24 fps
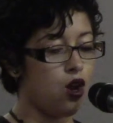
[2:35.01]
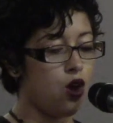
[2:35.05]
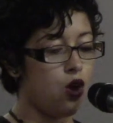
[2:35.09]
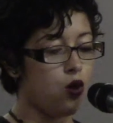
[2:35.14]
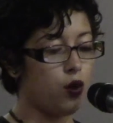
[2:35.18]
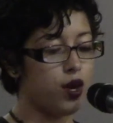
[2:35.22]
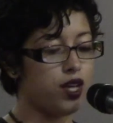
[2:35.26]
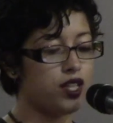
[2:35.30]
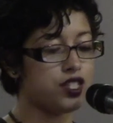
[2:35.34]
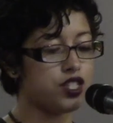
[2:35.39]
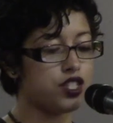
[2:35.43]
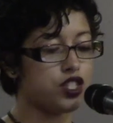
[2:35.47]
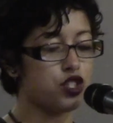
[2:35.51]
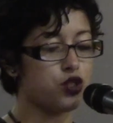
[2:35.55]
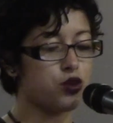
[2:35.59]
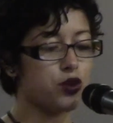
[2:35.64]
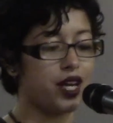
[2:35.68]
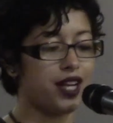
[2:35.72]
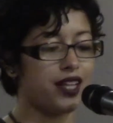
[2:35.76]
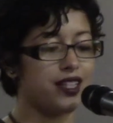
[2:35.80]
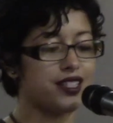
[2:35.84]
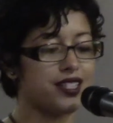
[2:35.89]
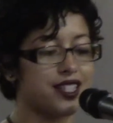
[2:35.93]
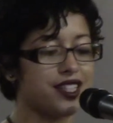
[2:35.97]
When did you
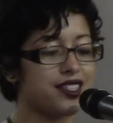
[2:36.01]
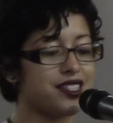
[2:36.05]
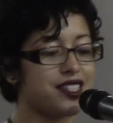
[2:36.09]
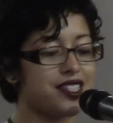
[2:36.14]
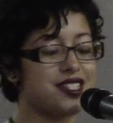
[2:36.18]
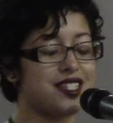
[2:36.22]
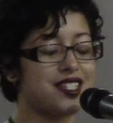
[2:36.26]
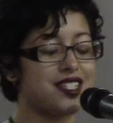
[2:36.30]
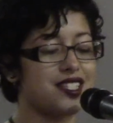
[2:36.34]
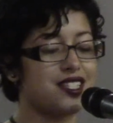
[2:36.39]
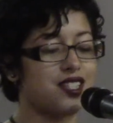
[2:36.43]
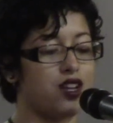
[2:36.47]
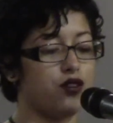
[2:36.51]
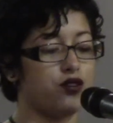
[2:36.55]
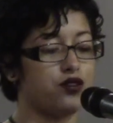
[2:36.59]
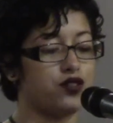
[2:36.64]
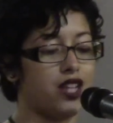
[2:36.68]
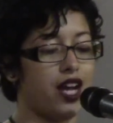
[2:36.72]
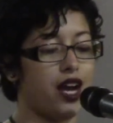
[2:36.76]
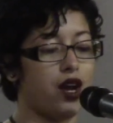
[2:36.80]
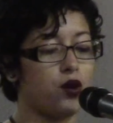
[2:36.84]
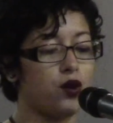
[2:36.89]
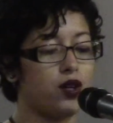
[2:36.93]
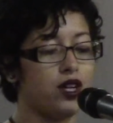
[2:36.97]
get addicted to
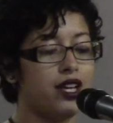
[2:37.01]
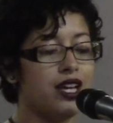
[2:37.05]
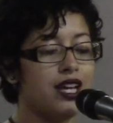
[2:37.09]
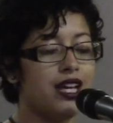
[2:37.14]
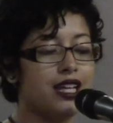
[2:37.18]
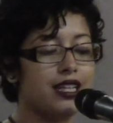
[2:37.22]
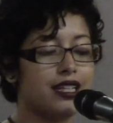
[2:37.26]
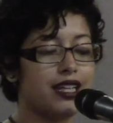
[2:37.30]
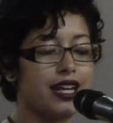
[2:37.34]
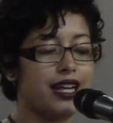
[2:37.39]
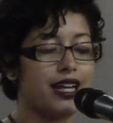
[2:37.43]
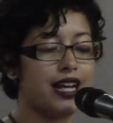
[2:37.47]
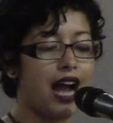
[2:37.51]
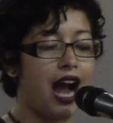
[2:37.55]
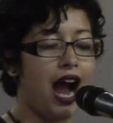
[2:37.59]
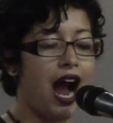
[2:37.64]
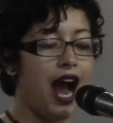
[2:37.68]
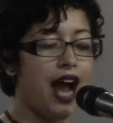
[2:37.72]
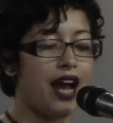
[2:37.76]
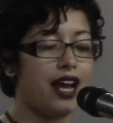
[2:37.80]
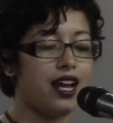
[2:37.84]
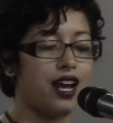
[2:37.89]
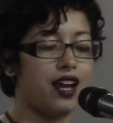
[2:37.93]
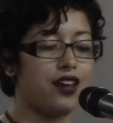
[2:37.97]
self-doubt? Getting
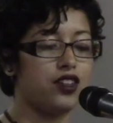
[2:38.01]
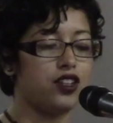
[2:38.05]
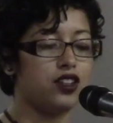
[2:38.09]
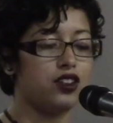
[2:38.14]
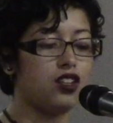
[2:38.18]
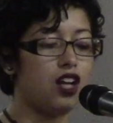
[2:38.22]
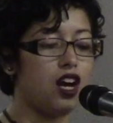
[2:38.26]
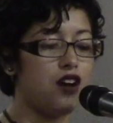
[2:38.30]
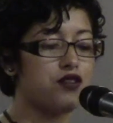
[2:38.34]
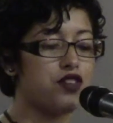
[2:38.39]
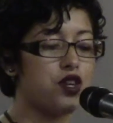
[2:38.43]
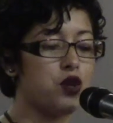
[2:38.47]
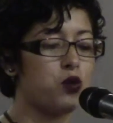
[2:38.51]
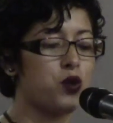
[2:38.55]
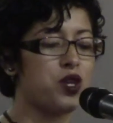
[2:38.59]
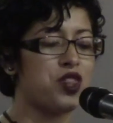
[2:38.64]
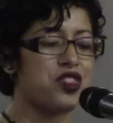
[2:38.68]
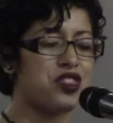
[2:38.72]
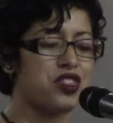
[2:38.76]
high on the love that